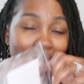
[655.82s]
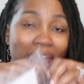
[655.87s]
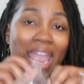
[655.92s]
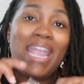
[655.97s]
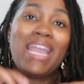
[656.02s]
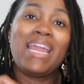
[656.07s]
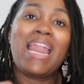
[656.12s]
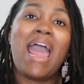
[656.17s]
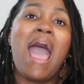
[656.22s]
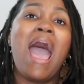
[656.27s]

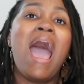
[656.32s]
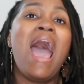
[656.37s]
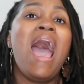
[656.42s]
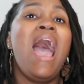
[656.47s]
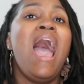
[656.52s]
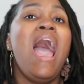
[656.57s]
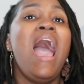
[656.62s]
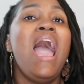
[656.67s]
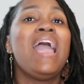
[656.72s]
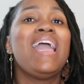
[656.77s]
And
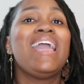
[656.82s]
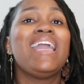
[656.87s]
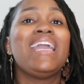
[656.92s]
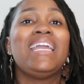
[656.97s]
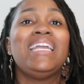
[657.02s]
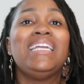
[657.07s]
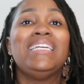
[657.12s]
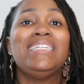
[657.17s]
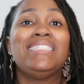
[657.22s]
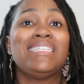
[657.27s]

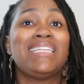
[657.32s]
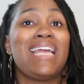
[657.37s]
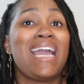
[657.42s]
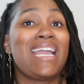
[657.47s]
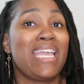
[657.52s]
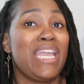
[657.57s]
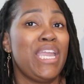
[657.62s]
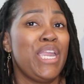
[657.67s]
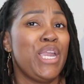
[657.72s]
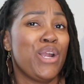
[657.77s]
I did
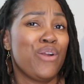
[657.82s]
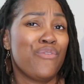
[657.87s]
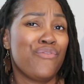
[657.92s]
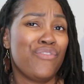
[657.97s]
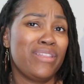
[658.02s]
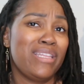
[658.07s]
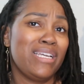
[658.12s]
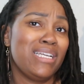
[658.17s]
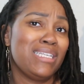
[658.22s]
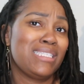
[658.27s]
not care
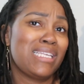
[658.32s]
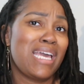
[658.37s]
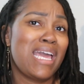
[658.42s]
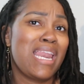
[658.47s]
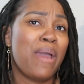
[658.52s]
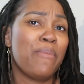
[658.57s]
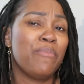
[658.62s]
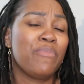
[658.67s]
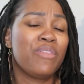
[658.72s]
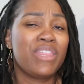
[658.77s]
for this. And
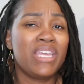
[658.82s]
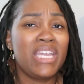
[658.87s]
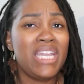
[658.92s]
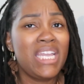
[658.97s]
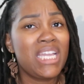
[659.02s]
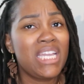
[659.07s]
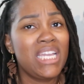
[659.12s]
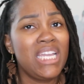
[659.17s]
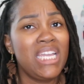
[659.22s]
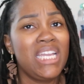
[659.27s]
I'm
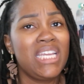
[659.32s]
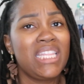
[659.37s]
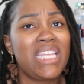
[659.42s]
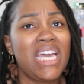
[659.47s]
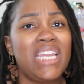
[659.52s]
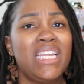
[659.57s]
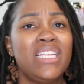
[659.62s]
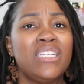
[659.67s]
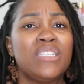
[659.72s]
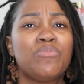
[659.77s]
thinking
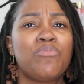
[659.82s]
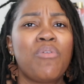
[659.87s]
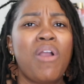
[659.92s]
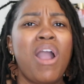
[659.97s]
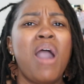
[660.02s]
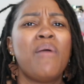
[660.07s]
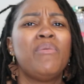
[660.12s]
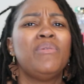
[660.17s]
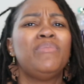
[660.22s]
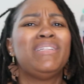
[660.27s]
that it is
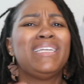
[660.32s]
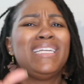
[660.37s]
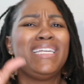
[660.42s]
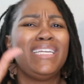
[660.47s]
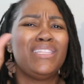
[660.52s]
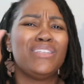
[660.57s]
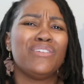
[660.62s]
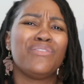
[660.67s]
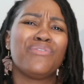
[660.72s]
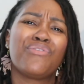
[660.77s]
probably
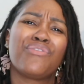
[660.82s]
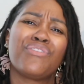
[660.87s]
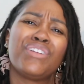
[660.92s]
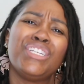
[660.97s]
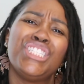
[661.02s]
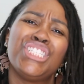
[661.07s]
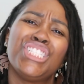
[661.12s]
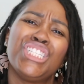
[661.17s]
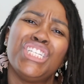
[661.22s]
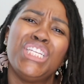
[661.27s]
the
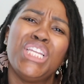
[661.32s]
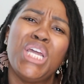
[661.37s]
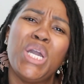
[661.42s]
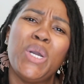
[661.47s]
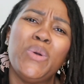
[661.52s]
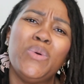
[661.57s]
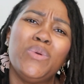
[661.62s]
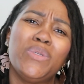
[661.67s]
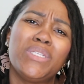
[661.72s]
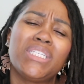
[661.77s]
freesia
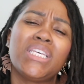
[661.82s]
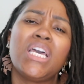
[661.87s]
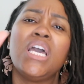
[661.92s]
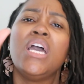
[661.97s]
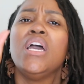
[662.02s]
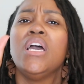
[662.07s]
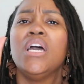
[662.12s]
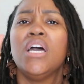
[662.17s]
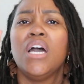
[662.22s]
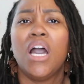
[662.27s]
note.
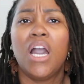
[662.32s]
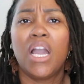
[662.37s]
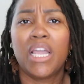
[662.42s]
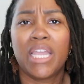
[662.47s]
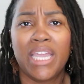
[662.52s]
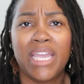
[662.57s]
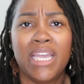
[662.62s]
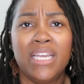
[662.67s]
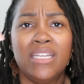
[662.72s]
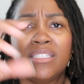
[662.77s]

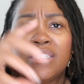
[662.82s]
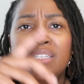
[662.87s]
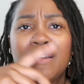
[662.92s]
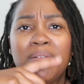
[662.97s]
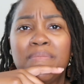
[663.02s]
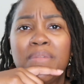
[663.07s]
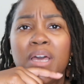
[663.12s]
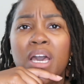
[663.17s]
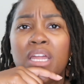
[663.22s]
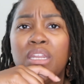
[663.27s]
Again,
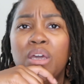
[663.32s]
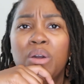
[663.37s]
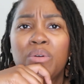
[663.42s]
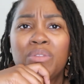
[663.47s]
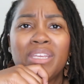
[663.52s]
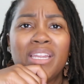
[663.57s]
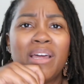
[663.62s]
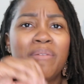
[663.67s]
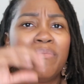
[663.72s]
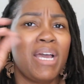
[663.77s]
a note
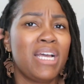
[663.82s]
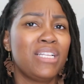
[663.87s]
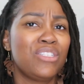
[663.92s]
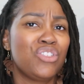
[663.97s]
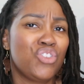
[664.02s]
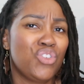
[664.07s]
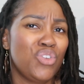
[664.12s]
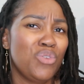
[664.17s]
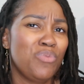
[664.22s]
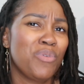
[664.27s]
that I'm not
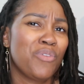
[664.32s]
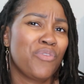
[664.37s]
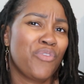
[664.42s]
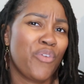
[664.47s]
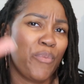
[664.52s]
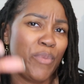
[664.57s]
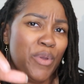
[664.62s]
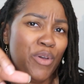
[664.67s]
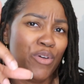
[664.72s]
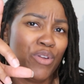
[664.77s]
super
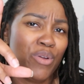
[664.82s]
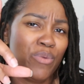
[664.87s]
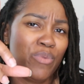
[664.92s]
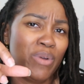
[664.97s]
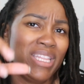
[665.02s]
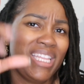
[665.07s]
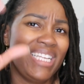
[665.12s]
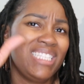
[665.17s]
familiar with.